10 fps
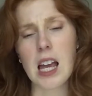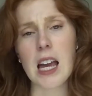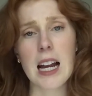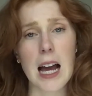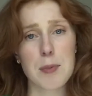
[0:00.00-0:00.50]

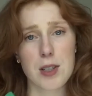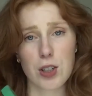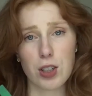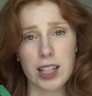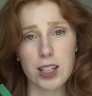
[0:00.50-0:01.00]
And I
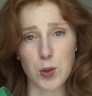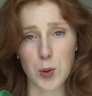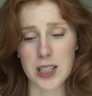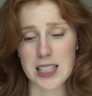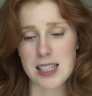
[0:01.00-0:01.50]
absolutely
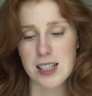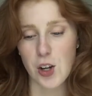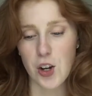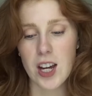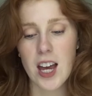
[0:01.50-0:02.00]
adore these,
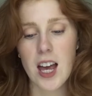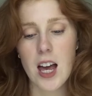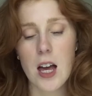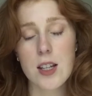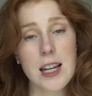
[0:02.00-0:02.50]
so
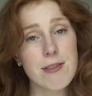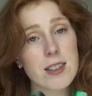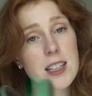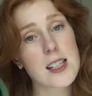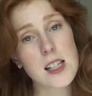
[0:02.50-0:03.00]

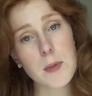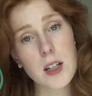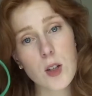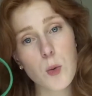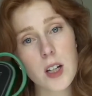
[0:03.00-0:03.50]
definitely
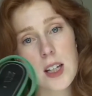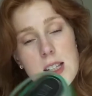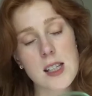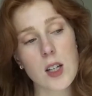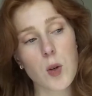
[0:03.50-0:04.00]
something you want to
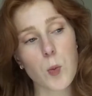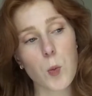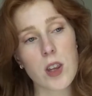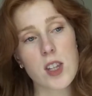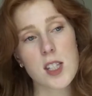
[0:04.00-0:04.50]
consider
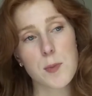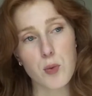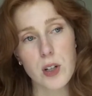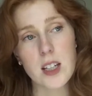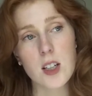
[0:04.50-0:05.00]
with
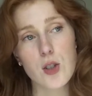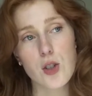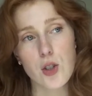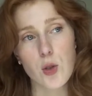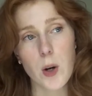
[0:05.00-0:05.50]
spring
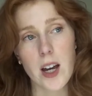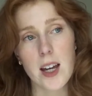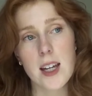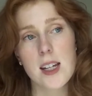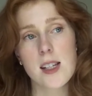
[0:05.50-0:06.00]
shoe wear.
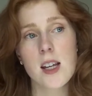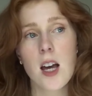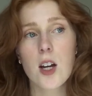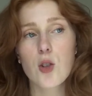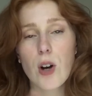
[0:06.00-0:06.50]
It is
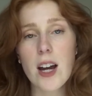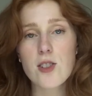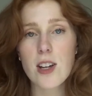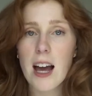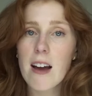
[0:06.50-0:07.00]
great
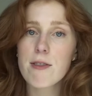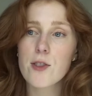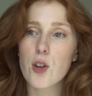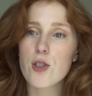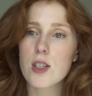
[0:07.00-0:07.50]
to
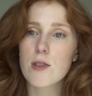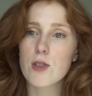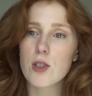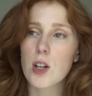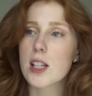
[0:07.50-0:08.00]
have those
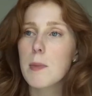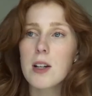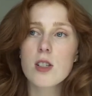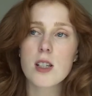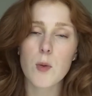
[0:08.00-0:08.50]
different, as
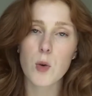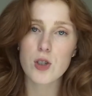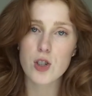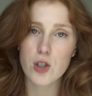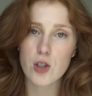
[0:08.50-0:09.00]
much as I
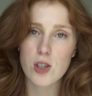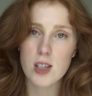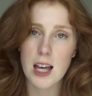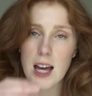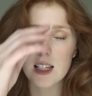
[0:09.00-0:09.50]
want shoes
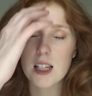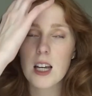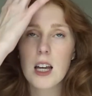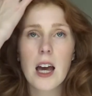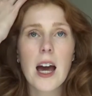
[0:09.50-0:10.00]
that,
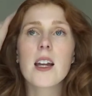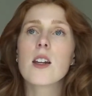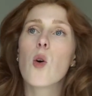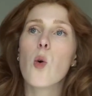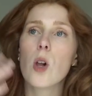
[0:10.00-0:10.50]

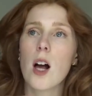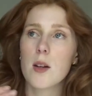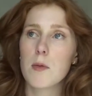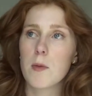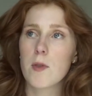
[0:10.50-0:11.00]
and all
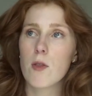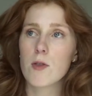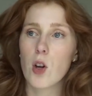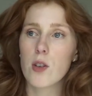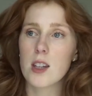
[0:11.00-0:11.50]
item of, of
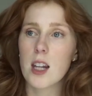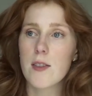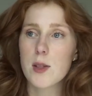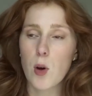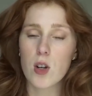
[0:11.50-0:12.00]
clothing that
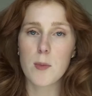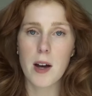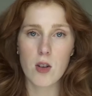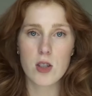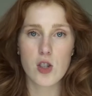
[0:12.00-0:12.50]
I've spoken
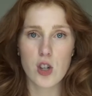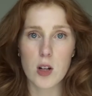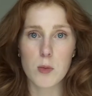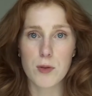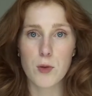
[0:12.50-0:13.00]
about on this
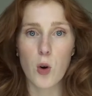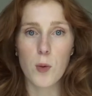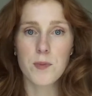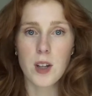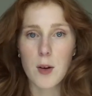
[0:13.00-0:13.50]
channel
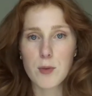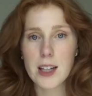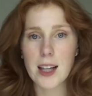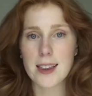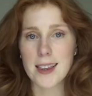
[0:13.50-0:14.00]
before, I'm
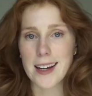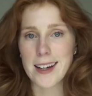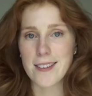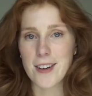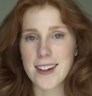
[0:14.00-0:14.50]
really like
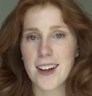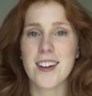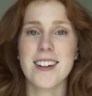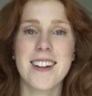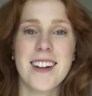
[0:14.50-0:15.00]
leaning right
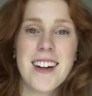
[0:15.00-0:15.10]
now,